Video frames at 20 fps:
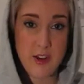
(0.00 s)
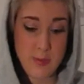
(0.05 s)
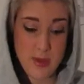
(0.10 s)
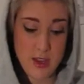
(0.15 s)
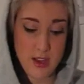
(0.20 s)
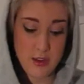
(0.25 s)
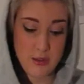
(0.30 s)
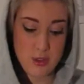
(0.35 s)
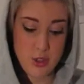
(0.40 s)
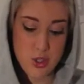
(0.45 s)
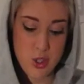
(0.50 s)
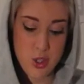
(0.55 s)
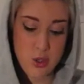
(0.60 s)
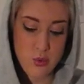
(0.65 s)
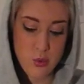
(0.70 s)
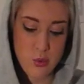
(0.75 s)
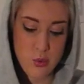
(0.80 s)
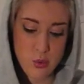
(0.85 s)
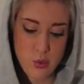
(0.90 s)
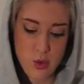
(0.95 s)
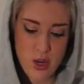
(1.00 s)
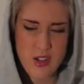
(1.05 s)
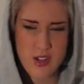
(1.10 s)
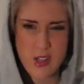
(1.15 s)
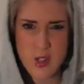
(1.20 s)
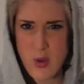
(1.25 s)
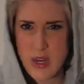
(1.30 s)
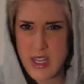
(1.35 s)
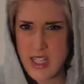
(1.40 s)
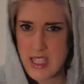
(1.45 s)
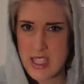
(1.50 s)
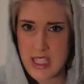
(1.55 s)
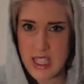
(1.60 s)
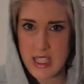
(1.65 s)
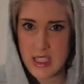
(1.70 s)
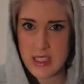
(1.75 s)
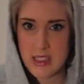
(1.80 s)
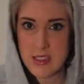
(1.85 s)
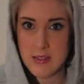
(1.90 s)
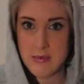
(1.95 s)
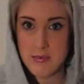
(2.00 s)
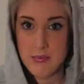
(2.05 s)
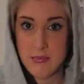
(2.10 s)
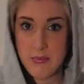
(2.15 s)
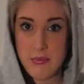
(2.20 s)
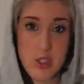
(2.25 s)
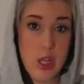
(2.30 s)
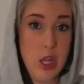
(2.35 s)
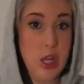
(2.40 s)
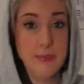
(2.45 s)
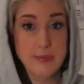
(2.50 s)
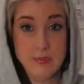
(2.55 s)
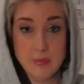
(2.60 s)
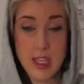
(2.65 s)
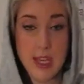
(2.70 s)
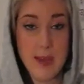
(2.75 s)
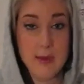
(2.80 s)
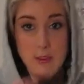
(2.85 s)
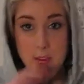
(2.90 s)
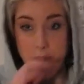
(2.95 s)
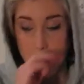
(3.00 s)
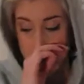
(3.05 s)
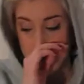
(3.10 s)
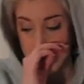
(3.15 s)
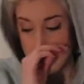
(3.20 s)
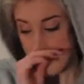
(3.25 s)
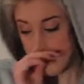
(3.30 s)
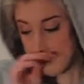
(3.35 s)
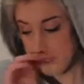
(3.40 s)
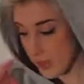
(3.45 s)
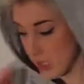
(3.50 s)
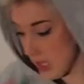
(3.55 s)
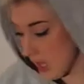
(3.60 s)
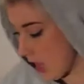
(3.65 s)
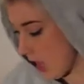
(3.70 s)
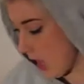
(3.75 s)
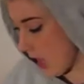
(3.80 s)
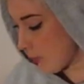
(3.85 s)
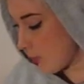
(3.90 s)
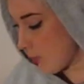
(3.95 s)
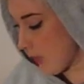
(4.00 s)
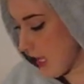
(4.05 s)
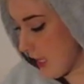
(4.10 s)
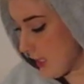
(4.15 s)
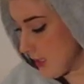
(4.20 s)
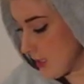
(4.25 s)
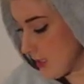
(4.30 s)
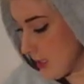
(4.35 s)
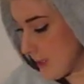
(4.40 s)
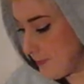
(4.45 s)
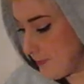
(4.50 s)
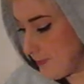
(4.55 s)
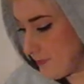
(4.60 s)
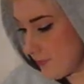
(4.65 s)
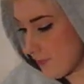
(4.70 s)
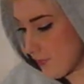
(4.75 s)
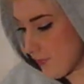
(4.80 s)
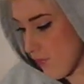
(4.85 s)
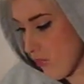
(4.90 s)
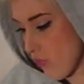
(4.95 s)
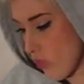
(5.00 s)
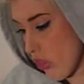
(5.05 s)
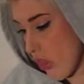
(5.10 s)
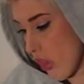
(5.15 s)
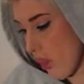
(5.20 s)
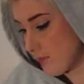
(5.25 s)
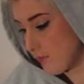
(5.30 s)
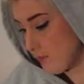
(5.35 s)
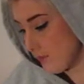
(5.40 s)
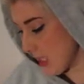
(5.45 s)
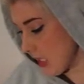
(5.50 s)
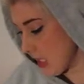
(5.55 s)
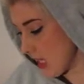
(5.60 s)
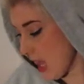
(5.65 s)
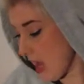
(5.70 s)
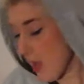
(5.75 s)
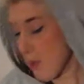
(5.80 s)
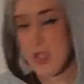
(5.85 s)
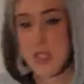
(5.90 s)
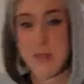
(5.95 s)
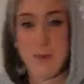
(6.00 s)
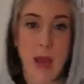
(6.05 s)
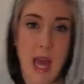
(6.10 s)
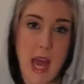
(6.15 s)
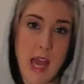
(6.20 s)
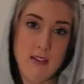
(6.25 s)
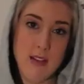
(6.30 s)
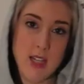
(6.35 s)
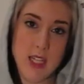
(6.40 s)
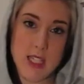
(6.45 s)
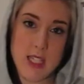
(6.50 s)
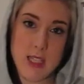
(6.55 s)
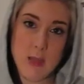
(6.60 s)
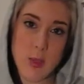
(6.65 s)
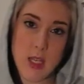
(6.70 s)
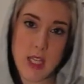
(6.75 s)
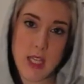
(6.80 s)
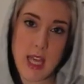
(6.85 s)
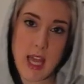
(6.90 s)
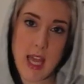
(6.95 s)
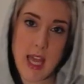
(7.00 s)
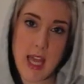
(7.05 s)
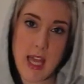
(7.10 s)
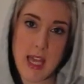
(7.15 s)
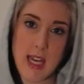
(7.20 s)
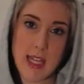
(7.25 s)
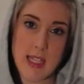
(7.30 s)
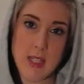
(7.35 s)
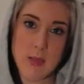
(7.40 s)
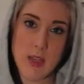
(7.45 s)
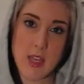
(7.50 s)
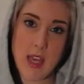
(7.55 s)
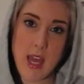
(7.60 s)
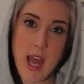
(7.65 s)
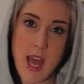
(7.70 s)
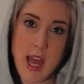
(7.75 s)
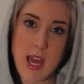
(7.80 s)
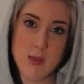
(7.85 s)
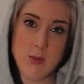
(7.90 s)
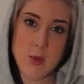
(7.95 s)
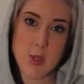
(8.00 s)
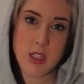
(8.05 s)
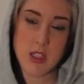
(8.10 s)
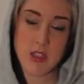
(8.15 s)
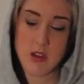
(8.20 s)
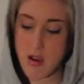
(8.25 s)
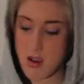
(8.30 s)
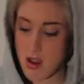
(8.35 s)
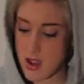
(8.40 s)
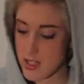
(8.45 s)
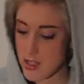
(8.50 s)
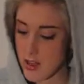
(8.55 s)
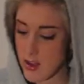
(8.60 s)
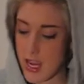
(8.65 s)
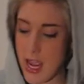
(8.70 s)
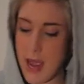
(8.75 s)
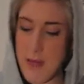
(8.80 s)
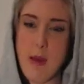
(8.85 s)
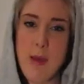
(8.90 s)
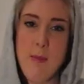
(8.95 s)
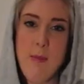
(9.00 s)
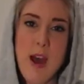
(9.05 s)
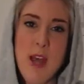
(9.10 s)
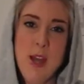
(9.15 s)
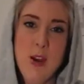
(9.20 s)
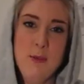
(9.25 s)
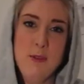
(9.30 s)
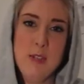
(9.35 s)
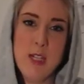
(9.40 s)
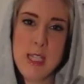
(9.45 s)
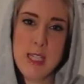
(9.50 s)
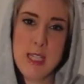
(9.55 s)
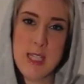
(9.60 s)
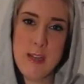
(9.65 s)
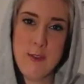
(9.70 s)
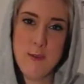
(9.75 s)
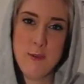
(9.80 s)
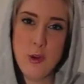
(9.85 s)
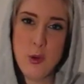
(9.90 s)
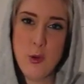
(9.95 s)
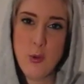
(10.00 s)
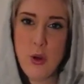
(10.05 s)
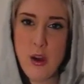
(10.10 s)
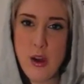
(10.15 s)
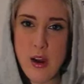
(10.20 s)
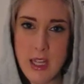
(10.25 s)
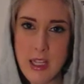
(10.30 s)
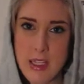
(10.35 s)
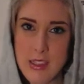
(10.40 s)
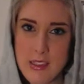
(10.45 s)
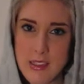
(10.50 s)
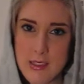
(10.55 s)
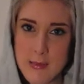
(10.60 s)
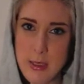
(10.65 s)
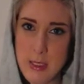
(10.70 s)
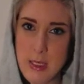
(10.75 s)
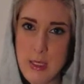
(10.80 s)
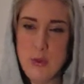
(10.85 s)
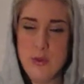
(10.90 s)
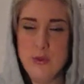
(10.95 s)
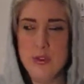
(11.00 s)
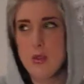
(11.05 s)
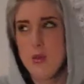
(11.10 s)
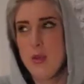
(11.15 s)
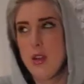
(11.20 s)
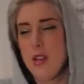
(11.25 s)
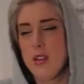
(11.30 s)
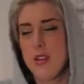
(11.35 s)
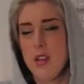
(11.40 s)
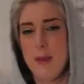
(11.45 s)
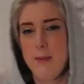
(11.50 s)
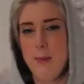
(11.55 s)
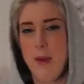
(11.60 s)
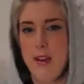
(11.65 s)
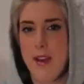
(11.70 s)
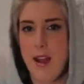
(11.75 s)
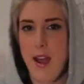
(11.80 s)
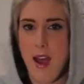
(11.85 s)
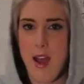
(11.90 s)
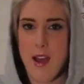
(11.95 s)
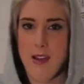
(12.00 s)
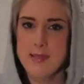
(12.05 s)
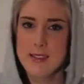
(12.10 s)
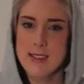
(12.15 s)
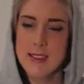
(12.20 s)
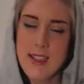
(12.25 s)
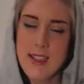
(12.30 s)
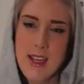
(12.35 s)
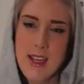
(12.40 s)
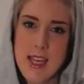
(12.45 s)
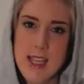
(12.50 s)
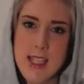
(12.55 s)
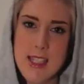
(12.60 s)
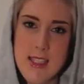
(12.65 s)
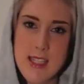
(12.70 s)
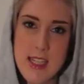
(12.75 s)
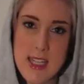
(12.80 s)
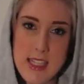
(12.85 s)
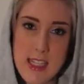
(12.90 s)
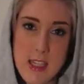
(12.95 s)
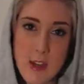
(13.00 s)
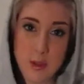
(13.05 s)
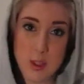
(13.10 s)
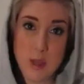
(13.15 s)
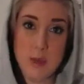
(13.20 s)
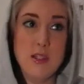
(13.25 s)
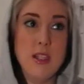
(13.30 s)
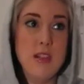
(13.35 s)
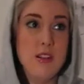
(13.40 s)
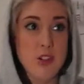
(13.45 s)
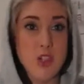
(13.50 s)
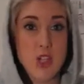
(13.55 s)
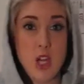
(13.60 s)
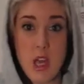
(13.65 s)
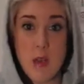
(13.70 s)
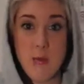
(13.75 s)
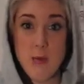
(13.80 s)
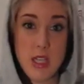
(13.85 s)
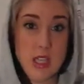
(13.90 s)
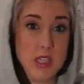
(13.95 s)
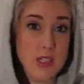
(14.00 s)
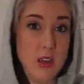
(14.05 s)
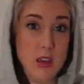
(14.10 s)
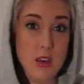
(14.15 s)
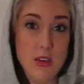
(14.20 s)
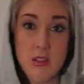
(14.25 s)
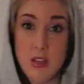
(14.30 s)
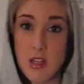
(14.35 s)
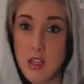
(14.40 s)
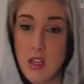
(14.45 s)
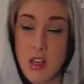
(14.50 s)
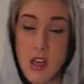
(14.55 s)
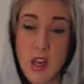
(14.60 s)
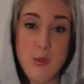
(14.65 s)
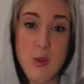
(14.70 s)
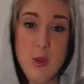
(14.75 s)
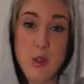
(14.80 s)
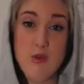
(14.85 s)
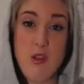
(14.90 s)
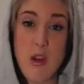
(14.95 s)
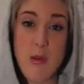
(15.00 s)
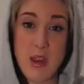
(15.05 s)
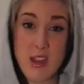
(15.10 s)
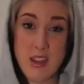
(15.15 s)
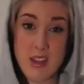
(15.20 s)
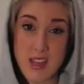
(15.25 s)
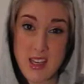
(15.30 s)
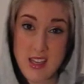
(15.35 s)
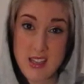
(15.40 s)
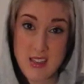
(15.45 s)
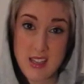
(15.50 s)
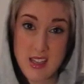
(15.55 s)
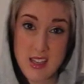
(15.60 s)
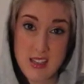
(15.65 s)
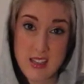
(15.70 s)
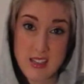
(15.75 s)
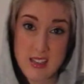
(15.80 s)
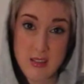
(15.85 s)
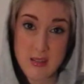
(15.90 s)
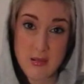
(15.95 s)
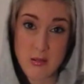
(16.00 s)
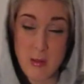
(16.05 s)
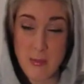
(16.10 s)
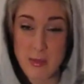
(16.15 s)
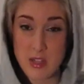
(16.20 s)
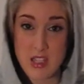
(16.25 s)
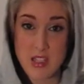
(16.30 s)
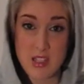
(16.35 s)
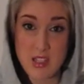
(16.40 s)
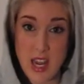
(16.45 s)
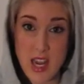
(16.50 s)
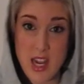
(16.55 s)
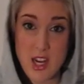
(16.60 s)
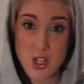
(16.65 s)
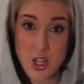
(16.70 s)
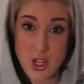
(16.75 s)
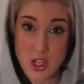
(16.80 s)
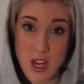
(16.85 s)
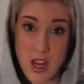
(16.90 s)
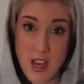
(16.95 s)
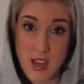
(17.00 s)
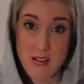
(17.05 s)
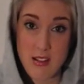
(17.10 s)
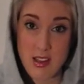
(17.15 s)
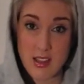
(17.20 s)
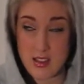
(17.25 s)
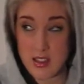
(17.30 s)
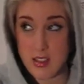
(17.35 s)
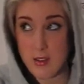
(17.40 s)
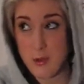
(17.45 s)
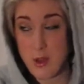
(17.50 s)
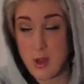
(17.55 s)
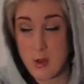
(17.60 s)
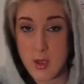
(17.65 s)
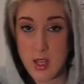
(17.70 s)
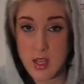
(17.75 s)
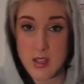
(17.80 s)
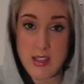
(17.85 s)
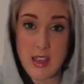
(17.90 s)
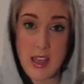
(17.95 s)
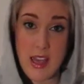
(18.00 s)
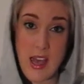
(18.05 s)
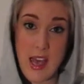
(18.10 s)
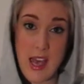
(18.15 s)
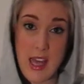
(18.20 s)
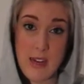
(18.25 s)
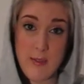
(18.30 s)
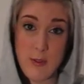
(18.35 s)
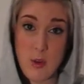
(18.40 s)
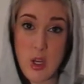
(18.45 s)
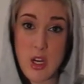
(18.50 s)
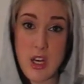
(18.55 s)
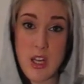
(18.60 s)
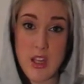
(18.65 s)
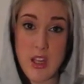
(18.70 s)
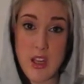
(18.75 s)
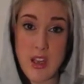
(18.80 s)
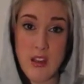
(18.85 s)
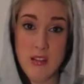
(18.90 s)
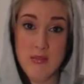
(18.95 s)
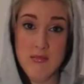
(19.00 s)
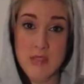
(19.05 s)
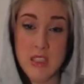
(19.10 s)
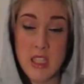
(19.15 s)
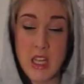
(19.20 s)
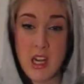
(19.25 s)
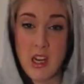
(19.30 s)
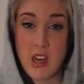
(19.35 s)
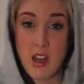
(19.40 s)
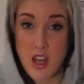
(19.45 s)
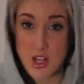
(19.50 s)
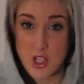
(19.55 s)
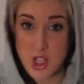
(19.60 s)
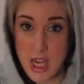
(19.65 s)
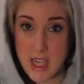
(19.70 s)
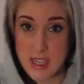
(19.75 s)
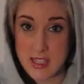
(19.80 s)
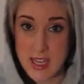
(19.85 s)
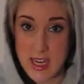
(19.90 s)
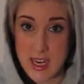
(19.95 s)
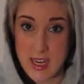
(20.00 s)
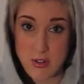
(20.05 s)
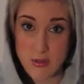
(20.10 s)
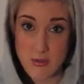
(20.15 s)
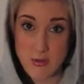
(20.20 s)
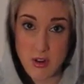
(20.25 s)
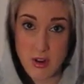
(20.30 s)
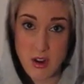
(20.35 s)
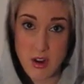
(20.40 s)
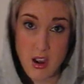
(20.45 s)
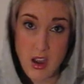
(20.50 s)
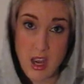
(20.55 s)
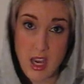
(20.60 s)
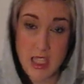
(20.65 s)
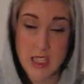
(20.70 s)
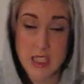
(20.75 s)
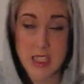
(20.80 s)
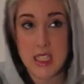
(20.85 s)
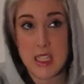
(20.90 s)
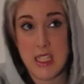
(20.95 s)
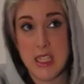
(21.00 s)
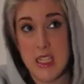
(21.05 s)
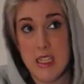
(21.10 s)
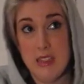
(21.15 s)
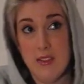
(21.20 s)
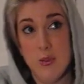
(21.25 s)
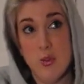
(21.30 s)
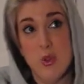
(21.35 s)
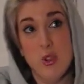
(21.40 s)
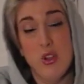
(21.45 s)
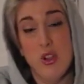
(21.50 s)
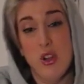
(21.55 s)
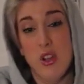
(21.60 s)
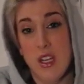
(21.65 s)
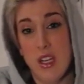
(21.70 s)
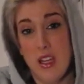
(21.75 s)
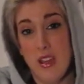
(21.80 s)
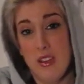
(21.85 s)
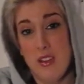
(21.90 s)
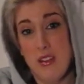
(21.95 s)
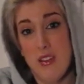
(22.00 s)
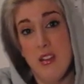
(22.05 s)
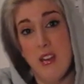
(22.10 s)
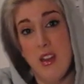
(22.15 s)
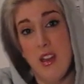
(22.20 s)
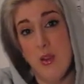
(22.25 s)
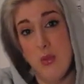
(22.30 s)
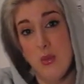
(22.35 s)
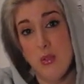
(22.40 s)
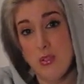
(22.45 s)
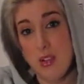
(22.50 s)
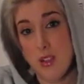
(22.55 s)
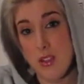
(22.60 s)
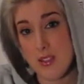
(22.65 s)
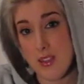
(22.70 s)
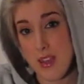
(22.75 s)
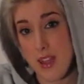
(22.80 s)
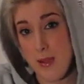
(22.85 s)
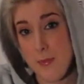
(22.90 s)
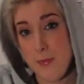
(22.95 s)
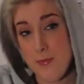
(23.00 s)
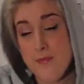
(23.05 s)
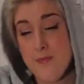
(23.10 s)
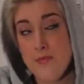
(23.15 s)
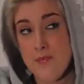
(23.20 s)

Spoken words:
to be either a student or under 26. So yeah, that's very good. What else? Yeah, I went to Paris last weekend, which is nice. So it kept my mind off Disney for a while, because obviously all I'm going to think about now is Disney. Obviously I'm still in Germany, so I've got to write my thesis, sort of like my dissertation yet. That's in a few months, and I've got another large essay to write, and I've also got like an oral exam